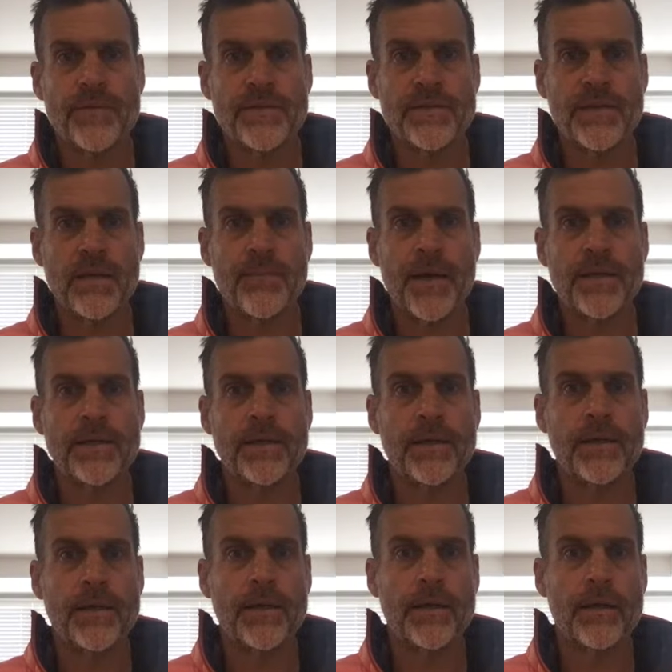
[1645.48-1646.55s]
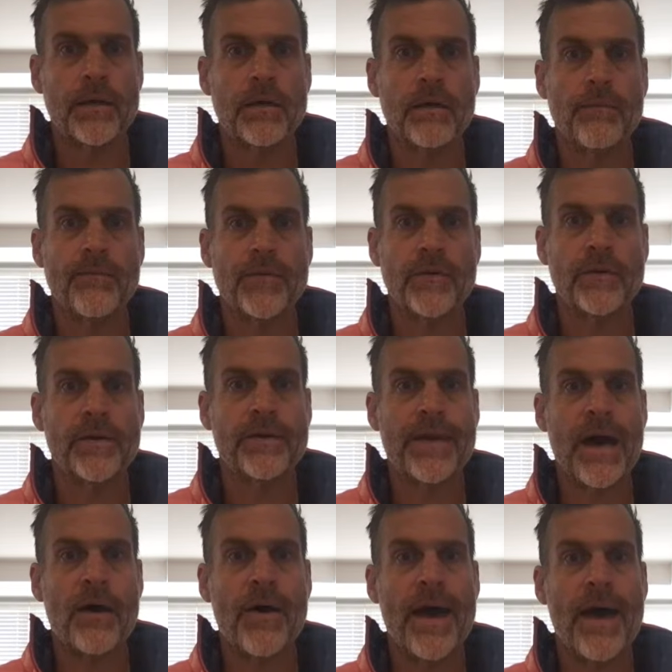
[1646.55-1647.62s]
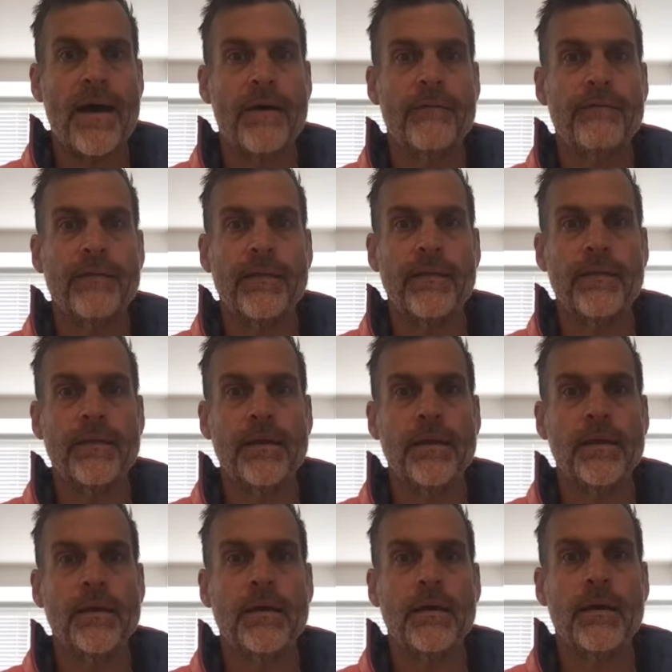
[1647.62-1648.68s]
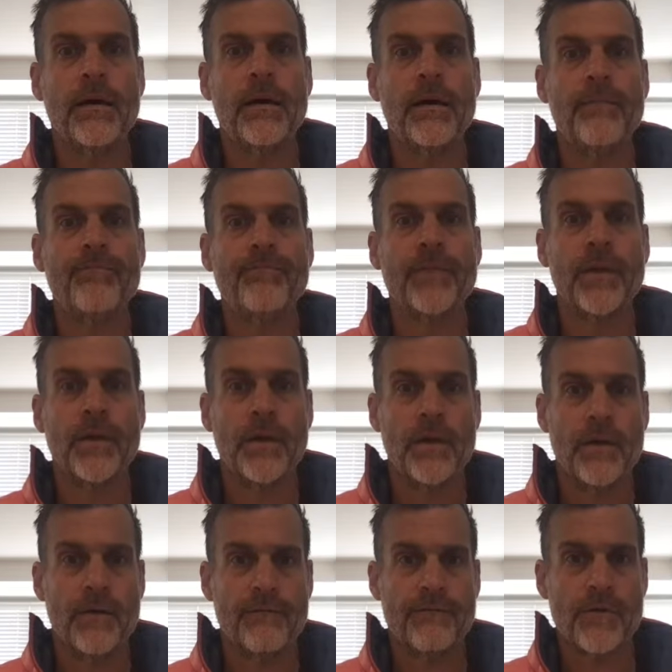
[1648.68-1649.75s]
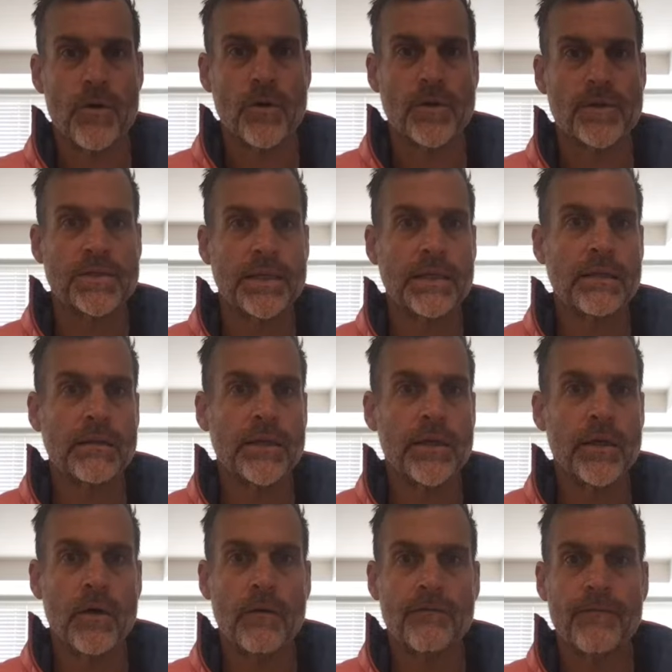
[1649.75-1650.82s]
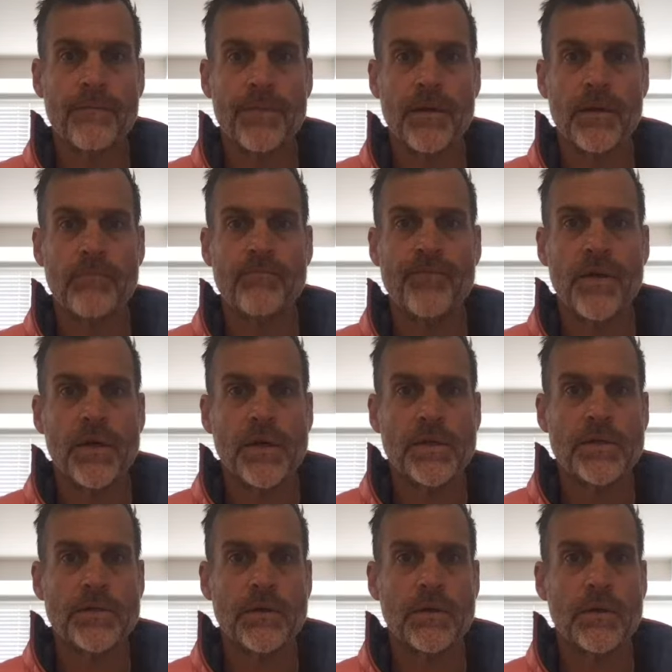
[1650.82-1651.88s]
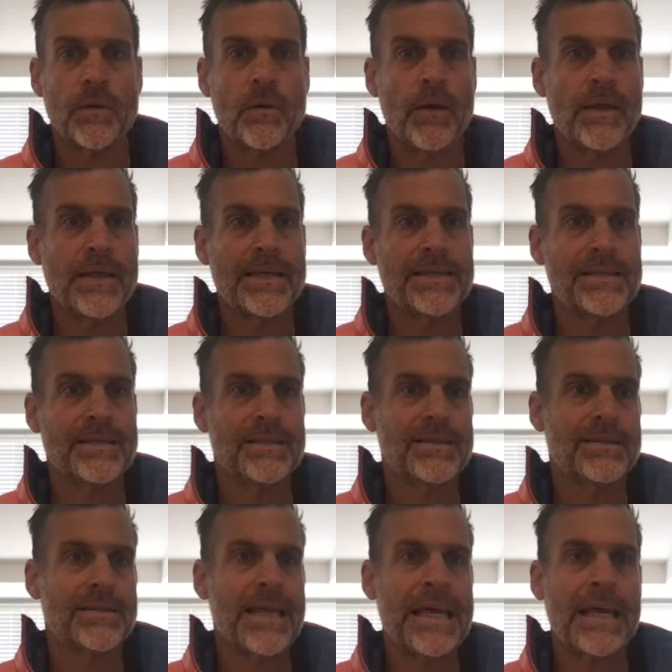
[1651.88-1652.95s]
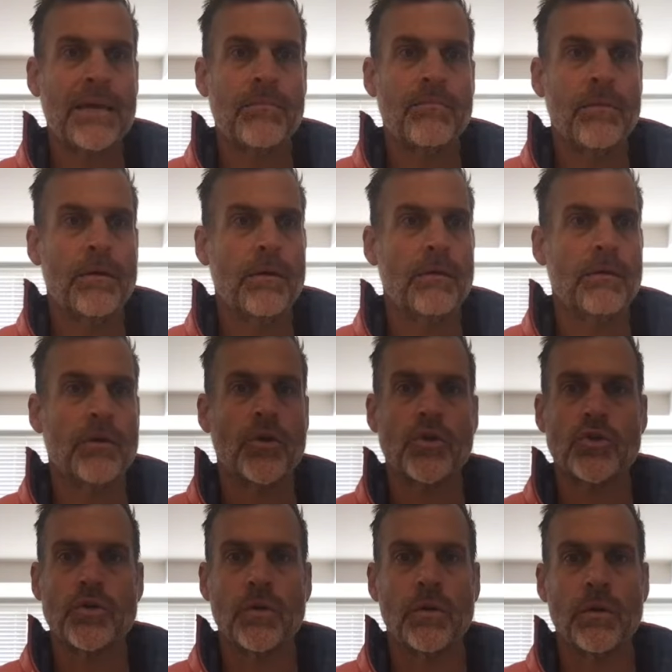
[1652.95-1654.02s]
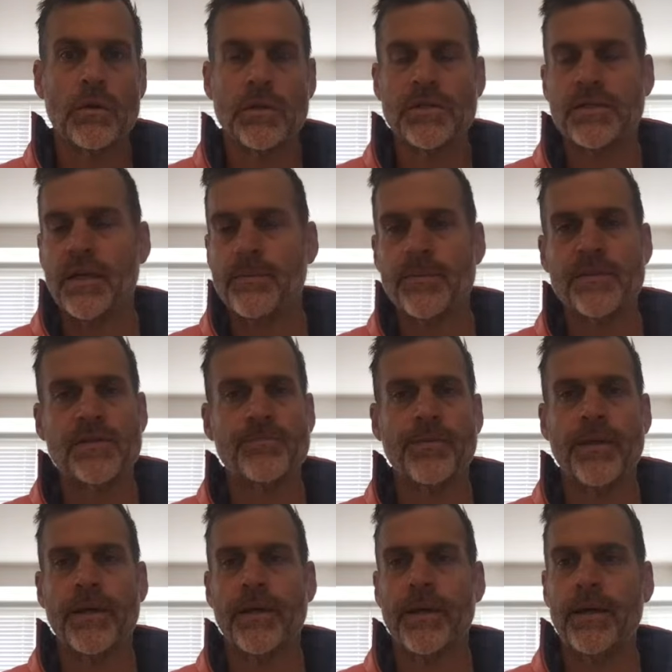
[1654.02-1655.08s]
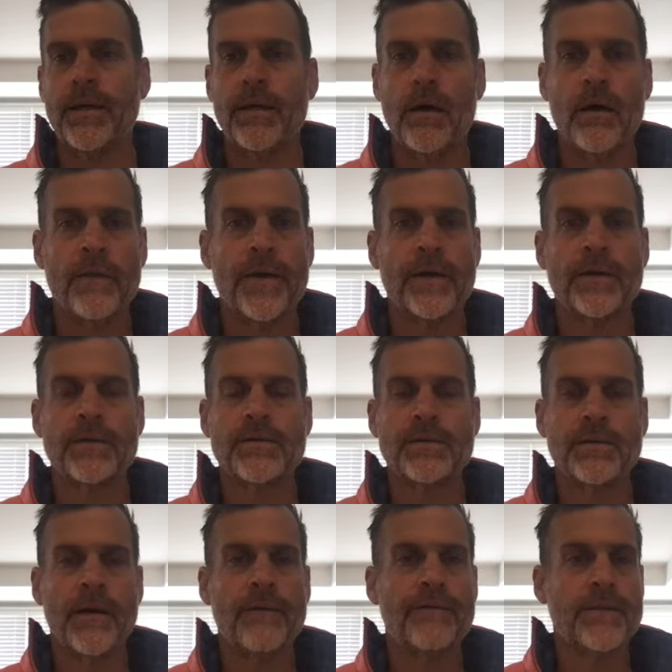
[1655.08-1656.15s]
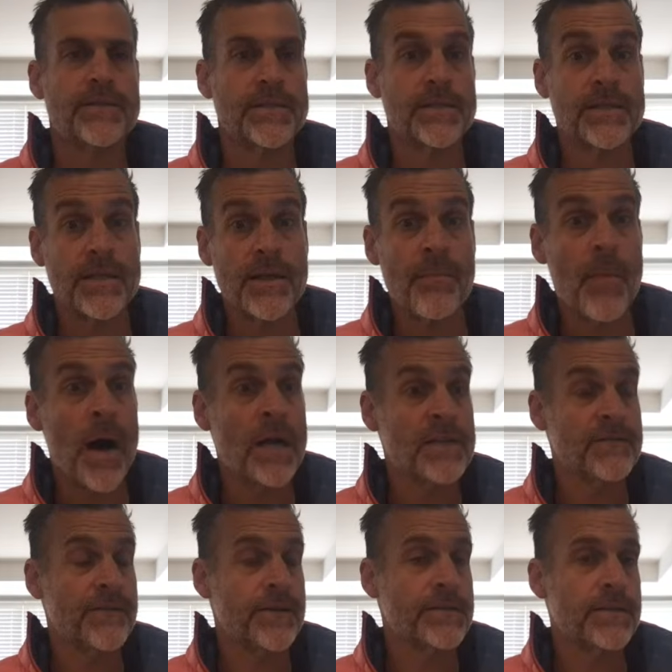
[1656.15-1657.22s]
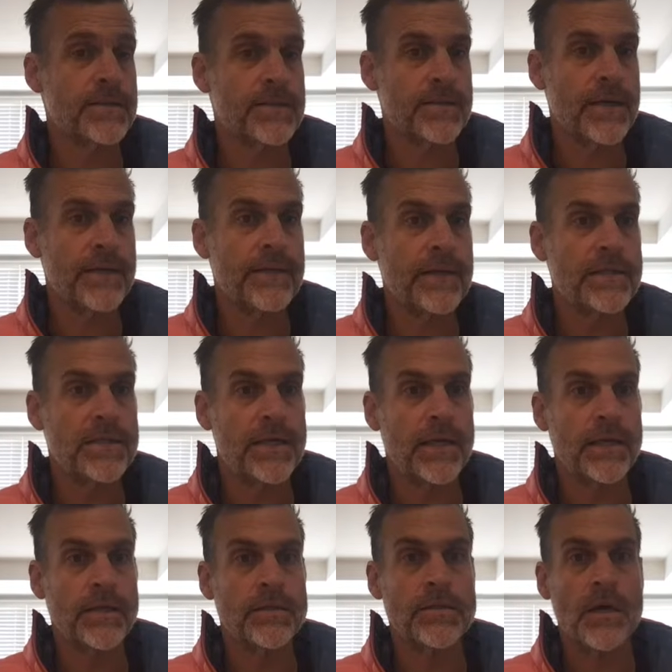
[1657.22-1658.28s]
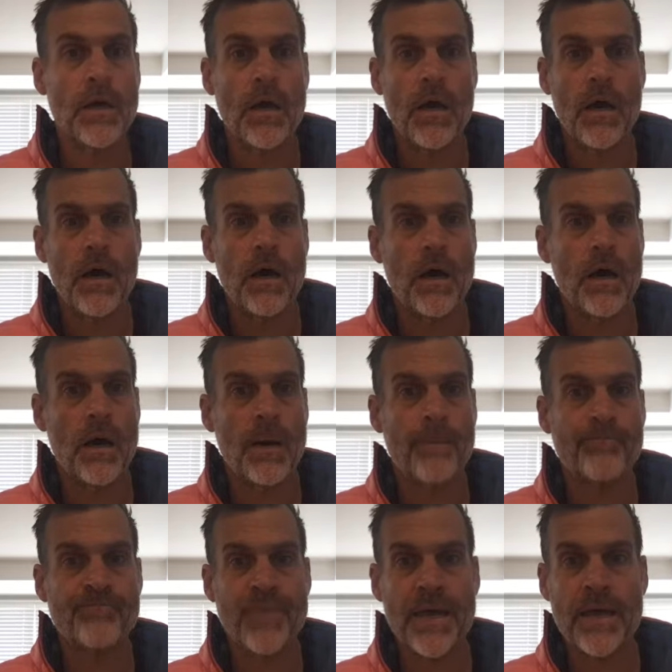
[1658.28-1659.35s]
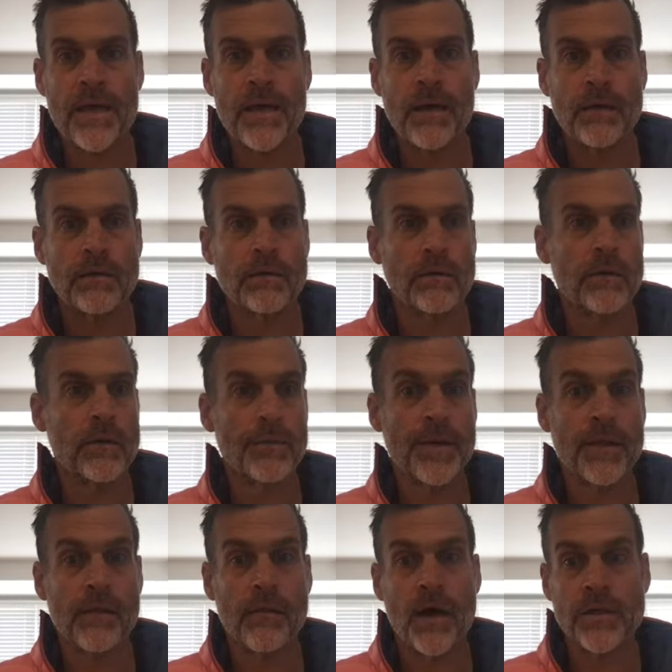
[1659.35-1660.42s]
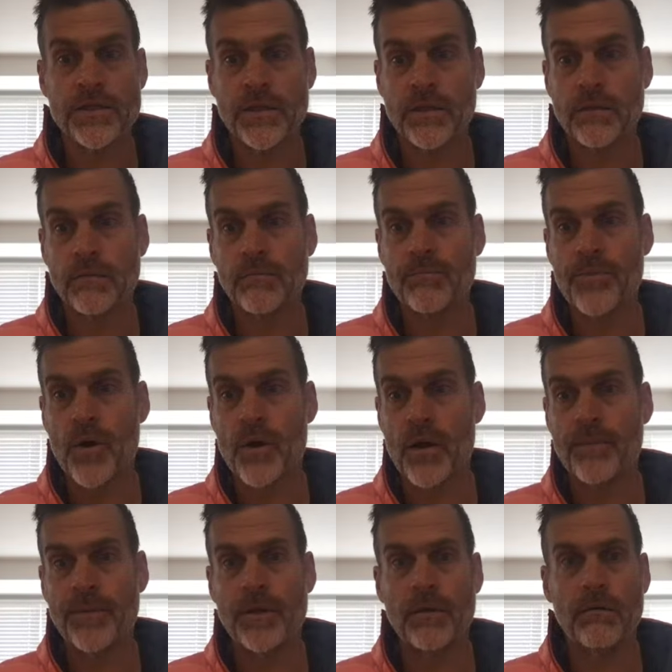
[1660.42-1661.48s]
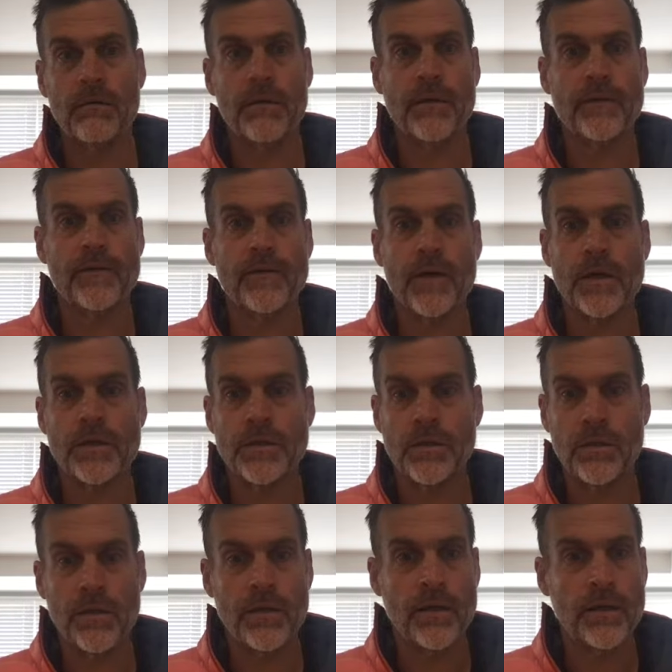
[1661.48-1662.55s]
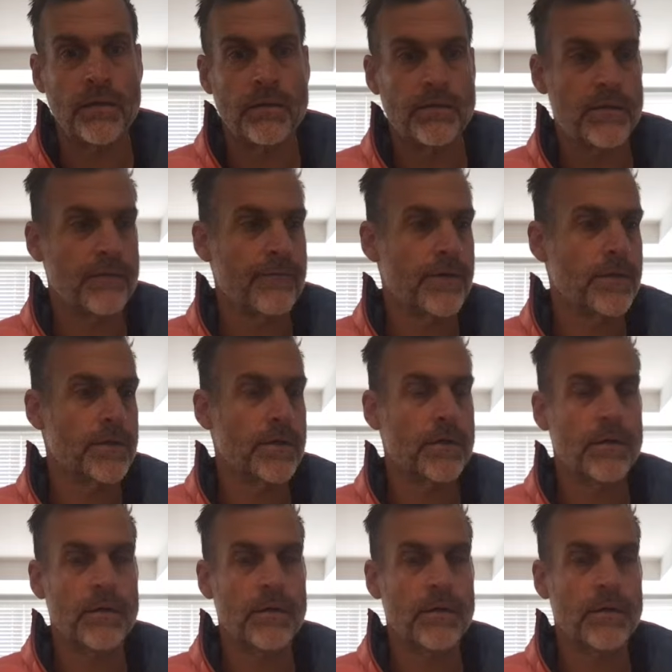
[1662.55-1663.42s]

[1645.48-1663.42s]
Same idea here. So you now have the Ferox and Leo from them. So same controller, same display, all that good stuff. It's just the MOSFETs inside they change, and a little bit of the logic and programming and such. They need different